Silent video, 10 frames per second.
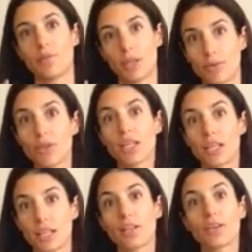it
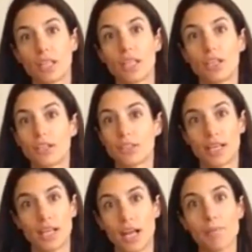really literally looks
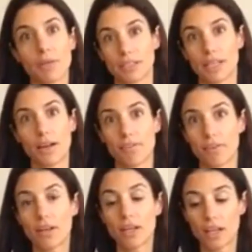like I must have
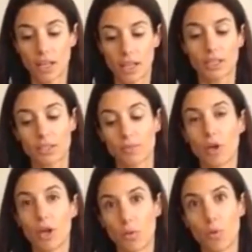like a
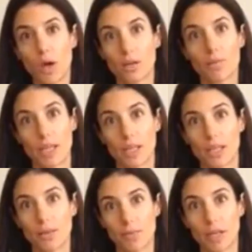small
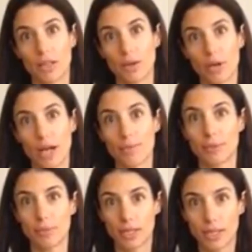watermelon in my lower
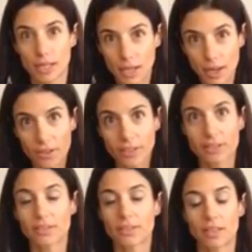abdomen, and now
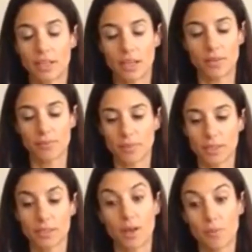it's
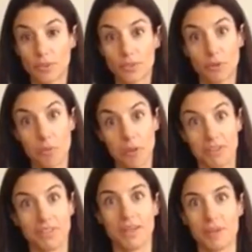almost normal.
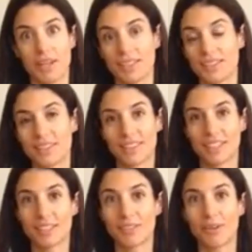
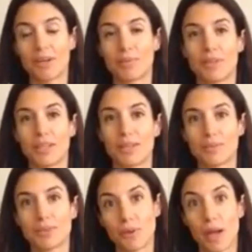It's incredible, and
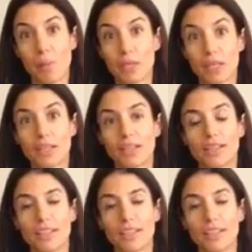I'm so happy.